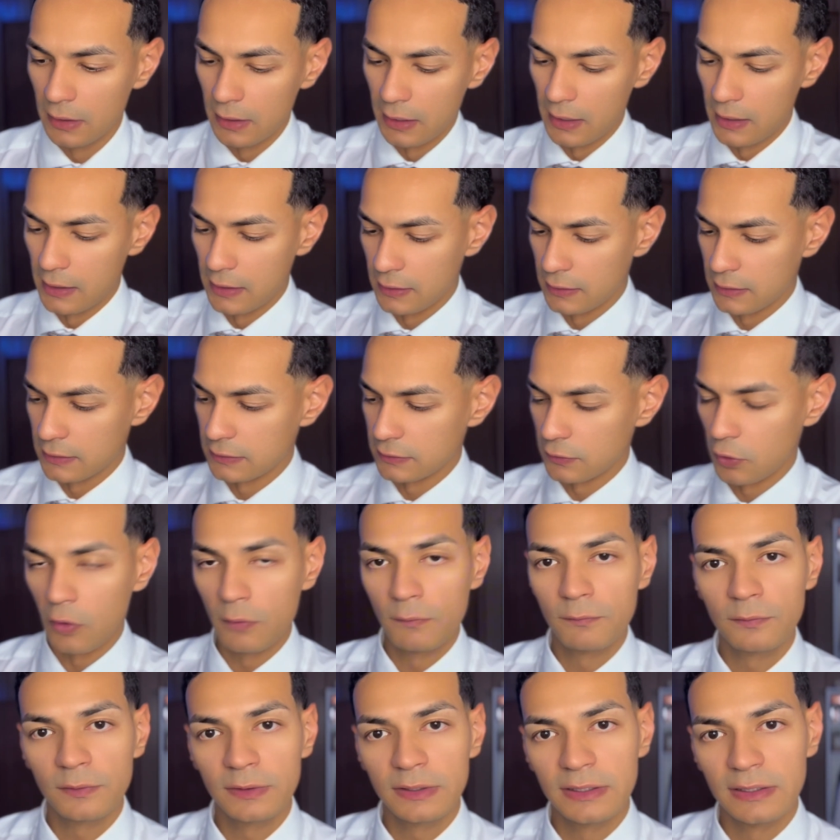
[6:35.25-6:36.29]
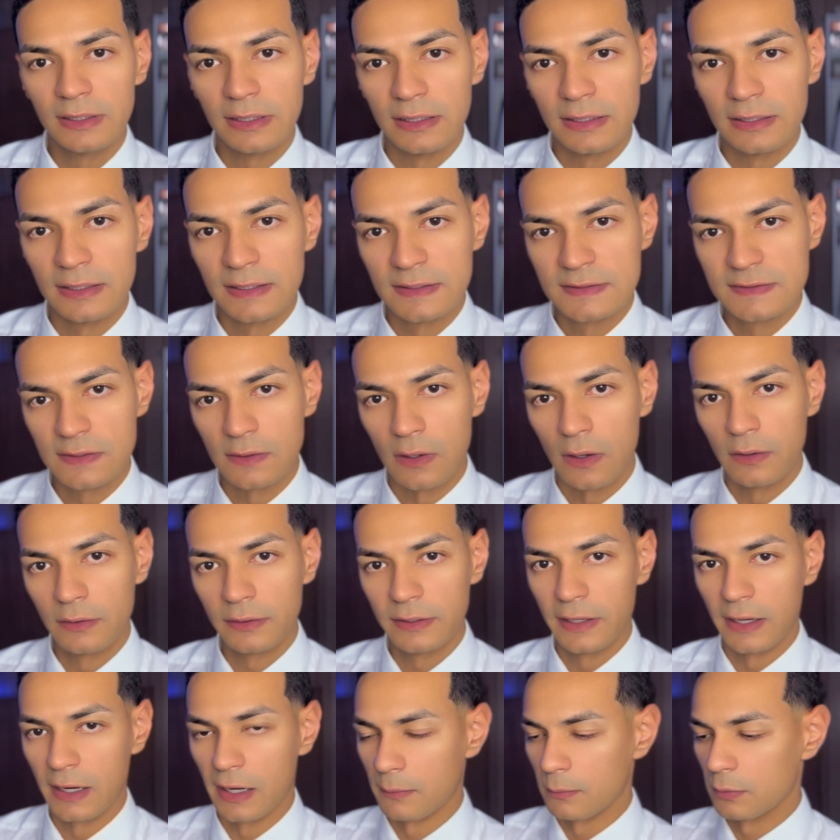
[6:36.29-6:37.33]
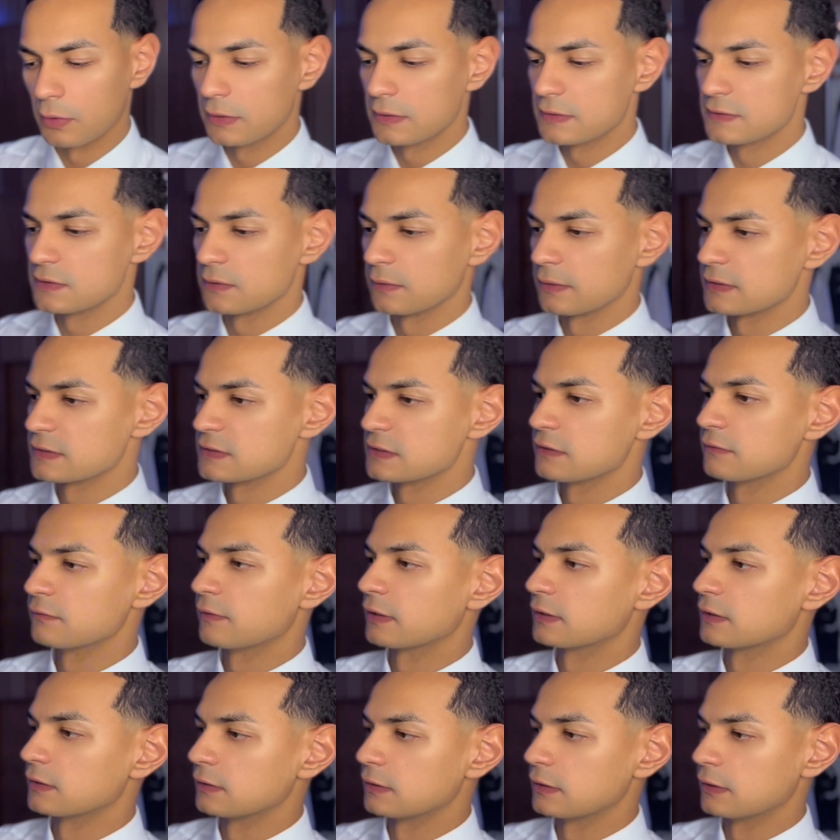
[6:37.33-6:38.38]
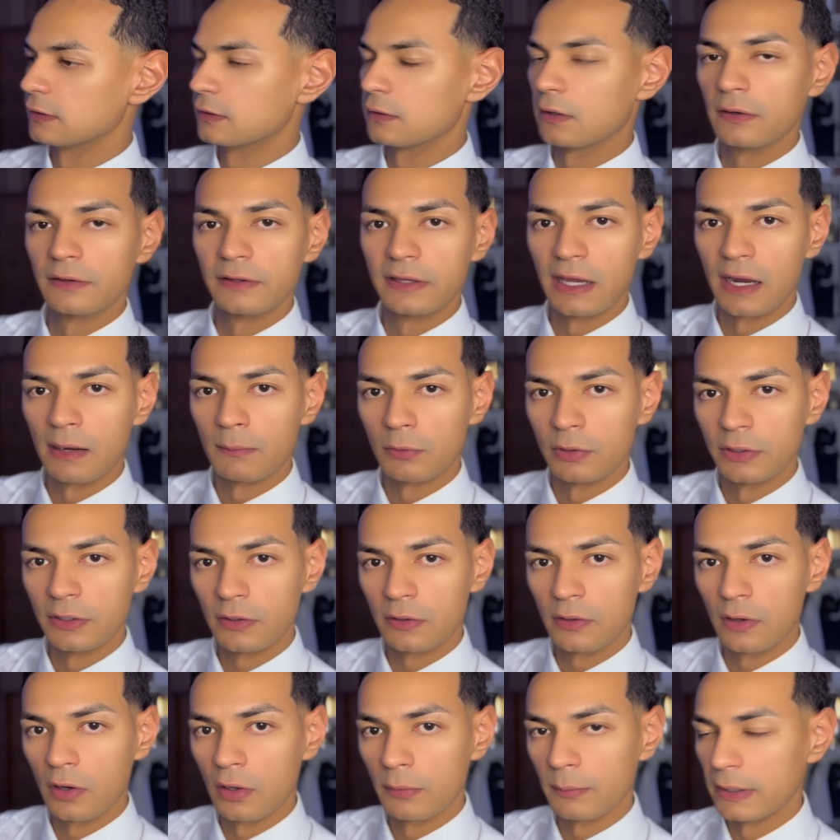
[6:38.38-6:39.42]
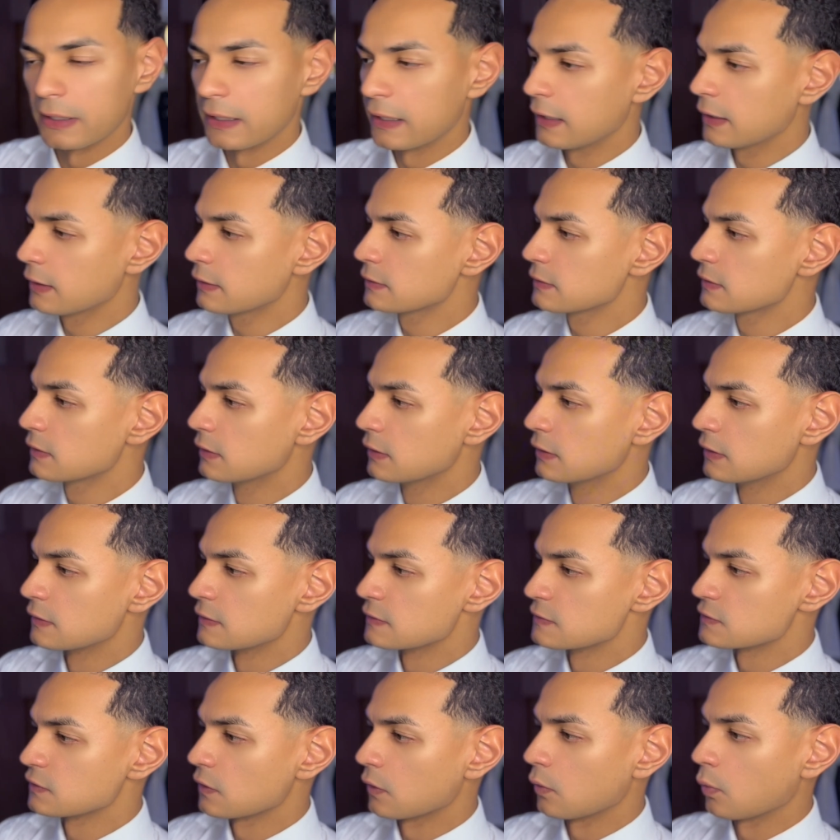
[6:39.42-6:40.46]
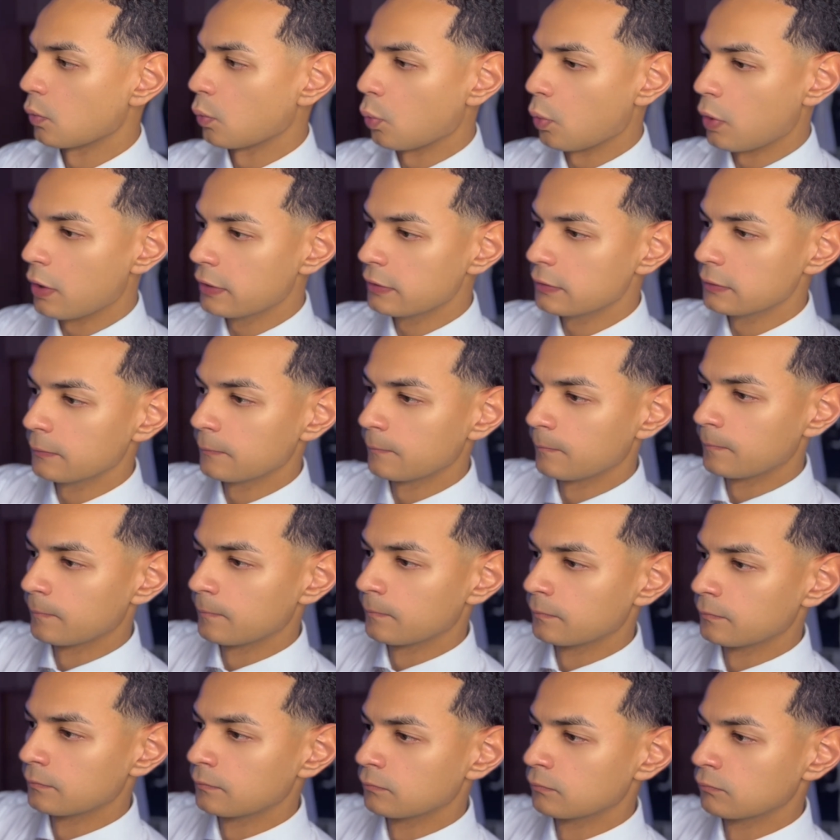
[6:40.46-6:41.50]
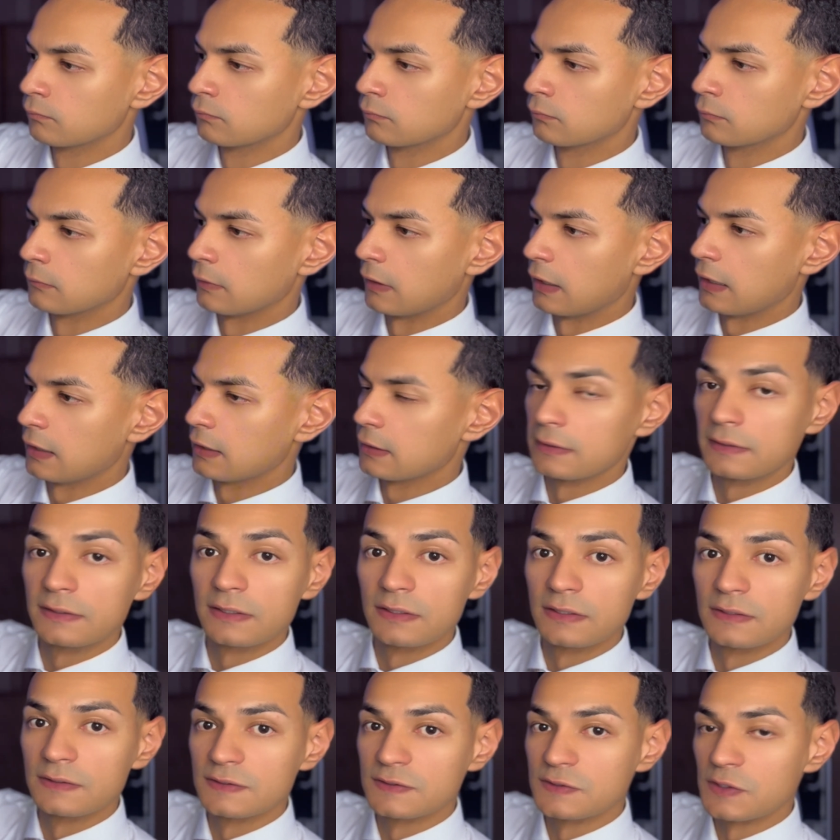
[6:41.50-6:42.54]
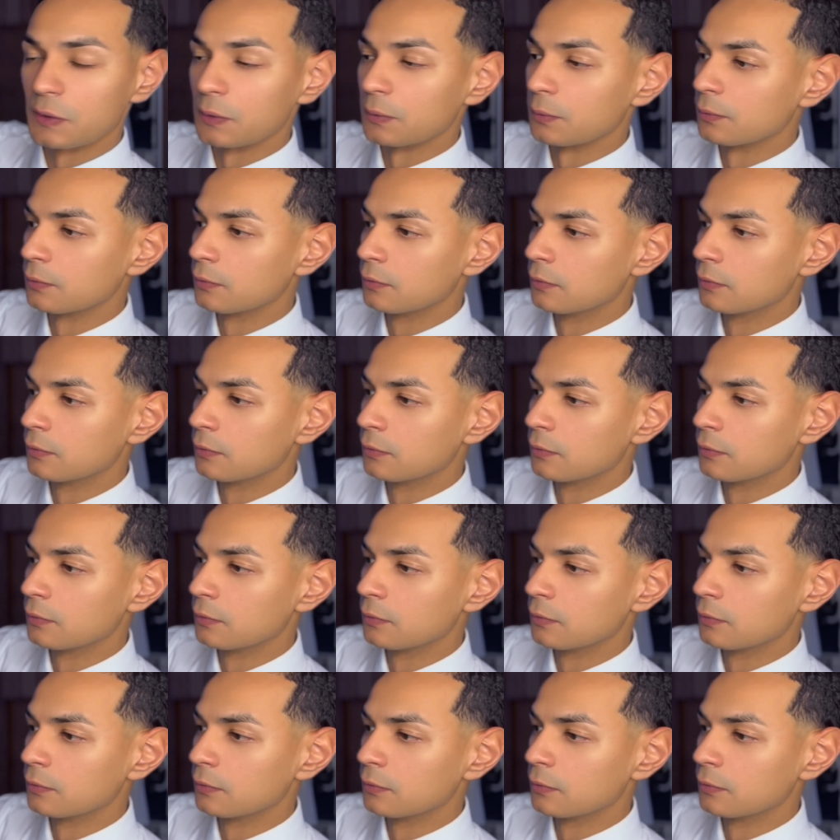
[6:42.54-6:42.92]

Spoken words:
And hopefully it gets it on camera. So let's see if I can get it on camera here on my hand. So 1 and 2.